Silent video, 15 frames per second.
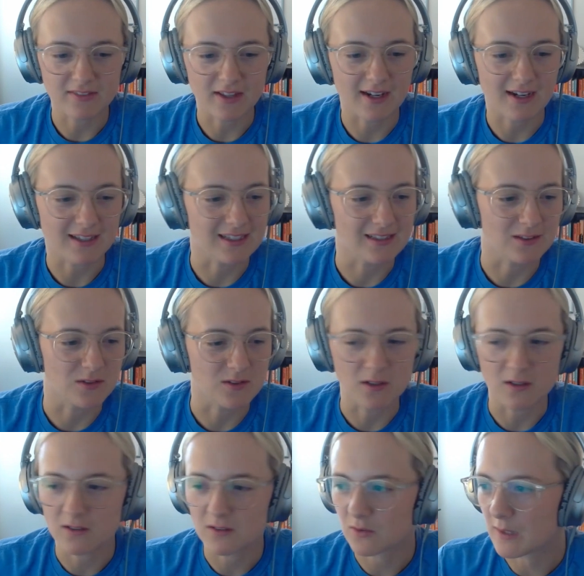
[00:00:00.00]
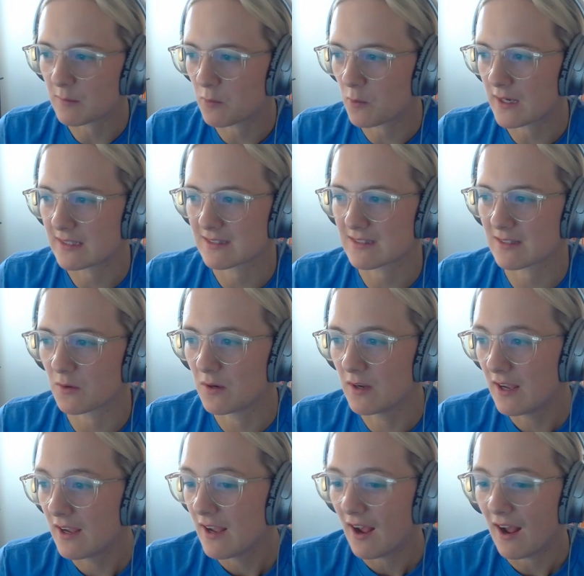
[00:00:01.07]
that. I think those are great points. So
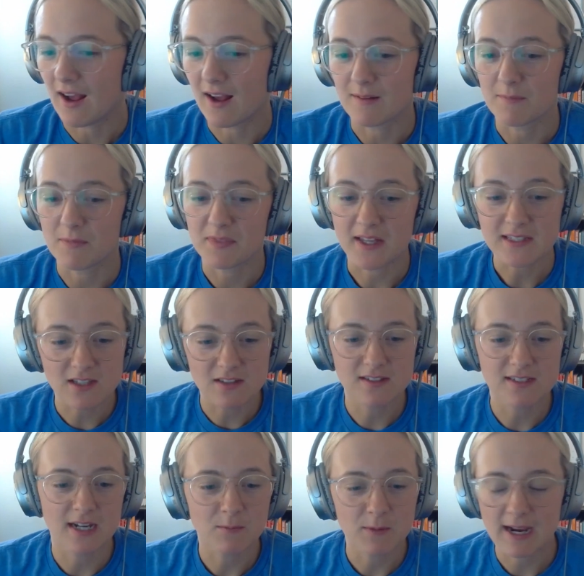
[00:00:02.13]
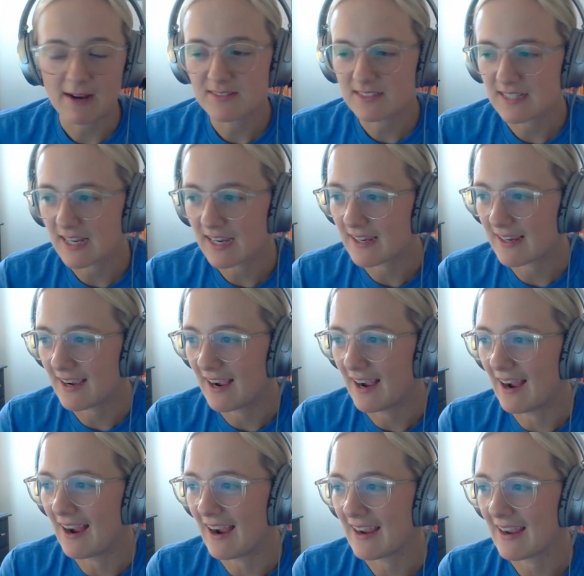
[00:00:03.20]
that's all the time we have today.
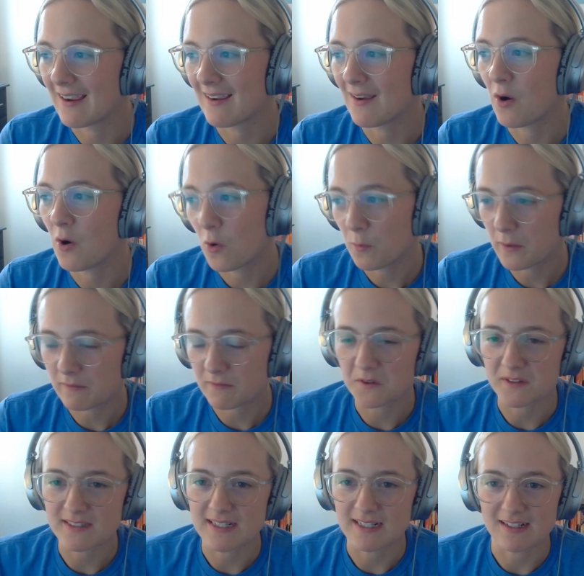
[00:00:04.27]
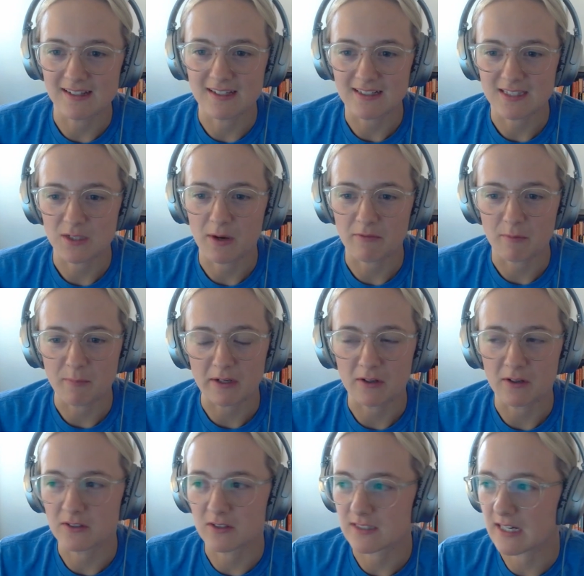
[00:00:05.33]
I hope if you're listening to this, you have a better
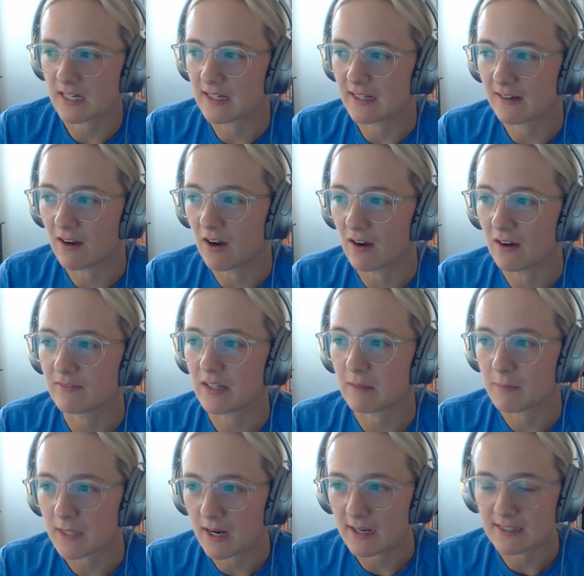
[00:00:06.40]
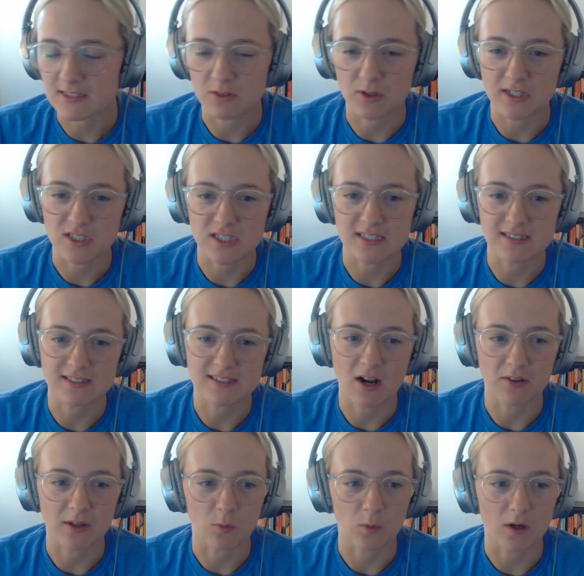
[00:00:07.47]
understanding of API integrations and how
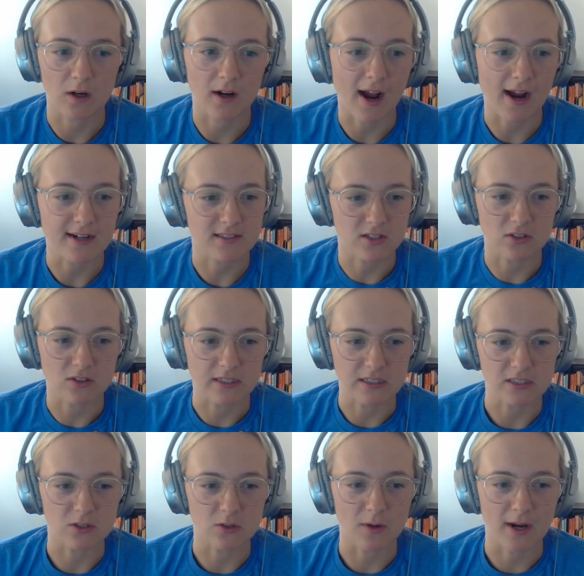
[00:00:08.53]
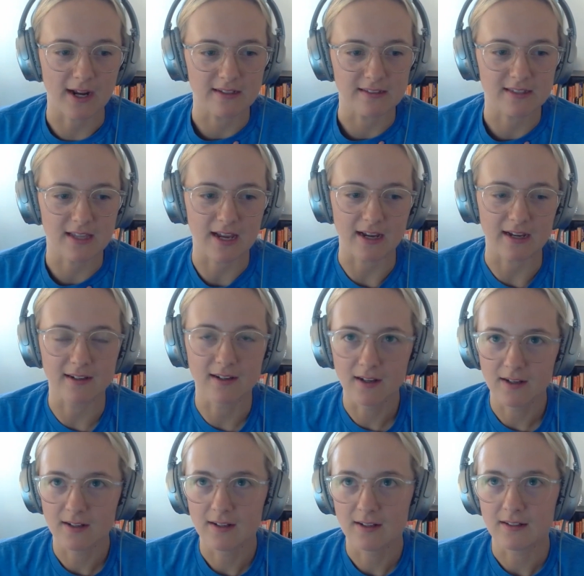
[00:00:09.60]
they work. I certainly do as a
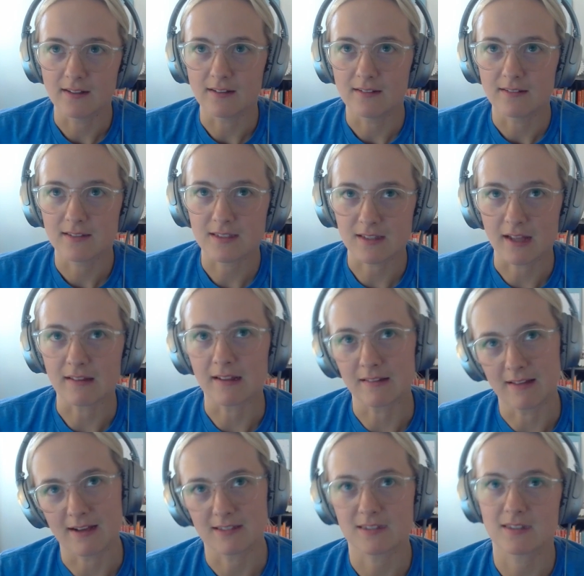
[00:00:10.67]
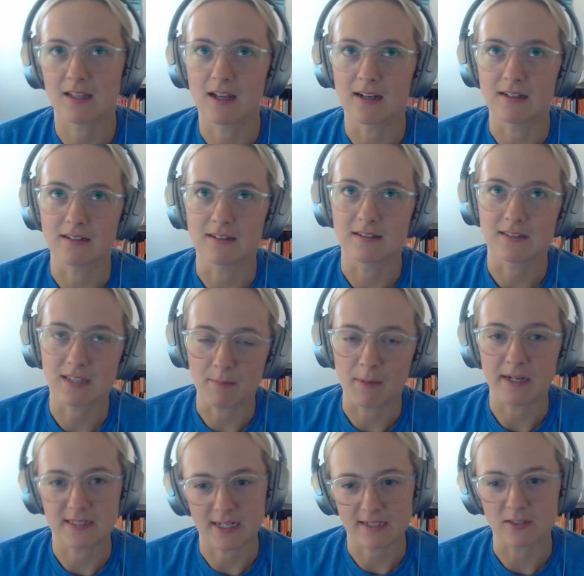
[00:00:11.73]
slightly less than
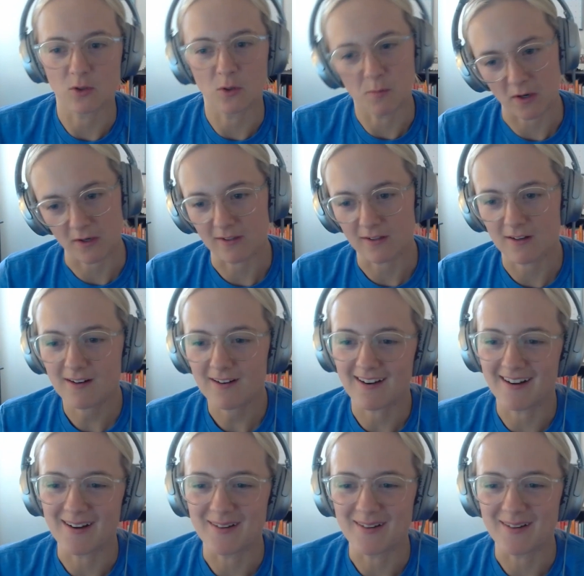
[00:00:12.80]
semi-technical marketer.